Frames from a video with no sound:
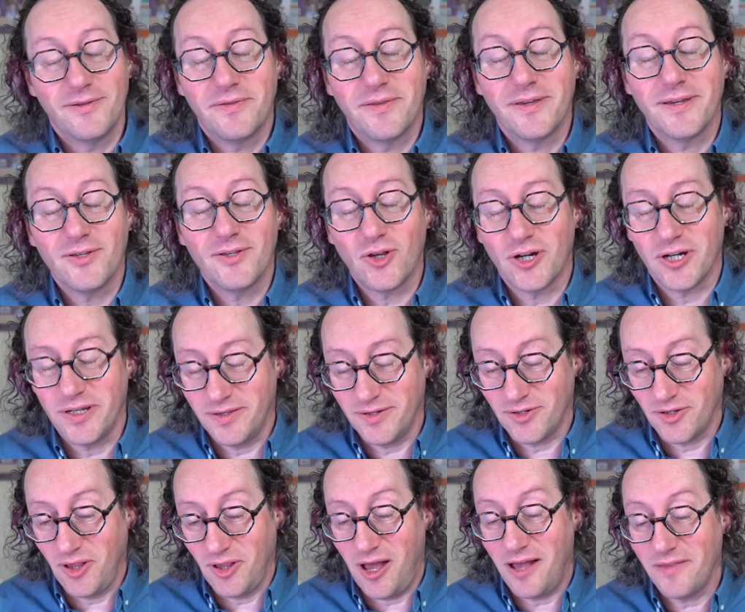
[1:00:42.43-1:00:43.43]
sorry, there's a
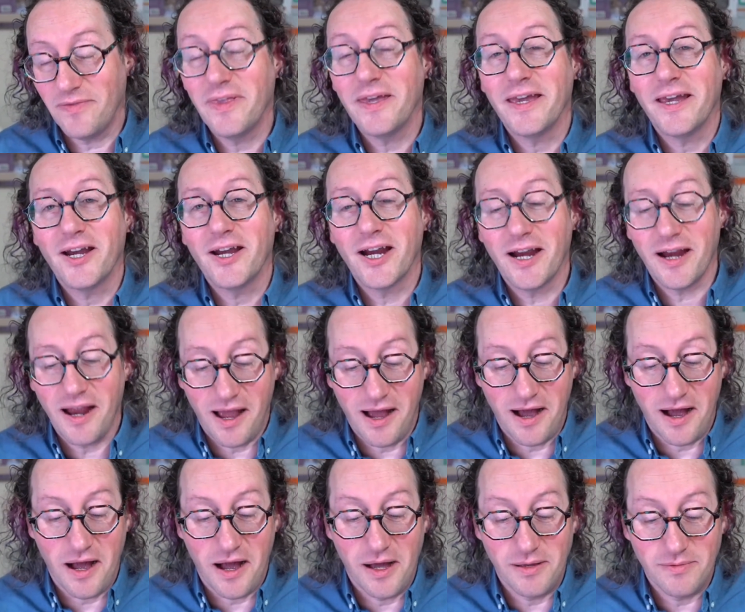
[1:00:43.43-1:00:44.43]
lot there.
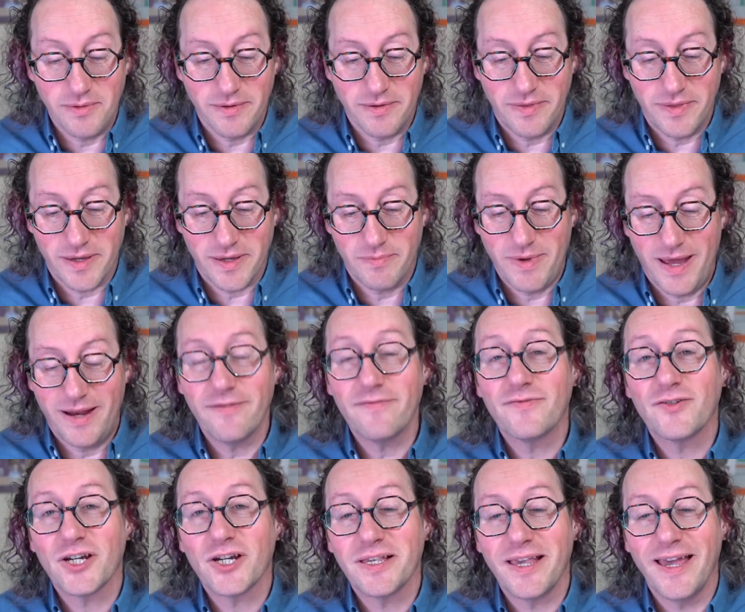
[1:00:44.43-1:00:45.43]
Let me think about it
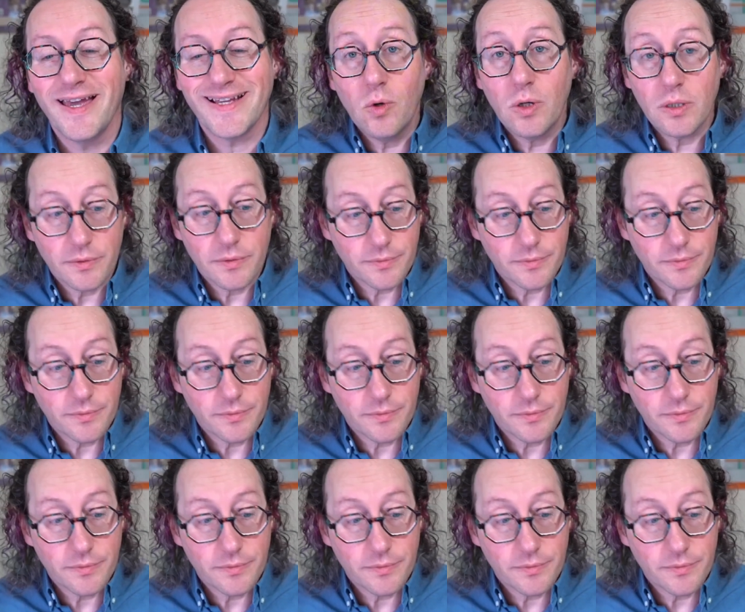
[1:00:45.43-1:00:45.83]
for a sec.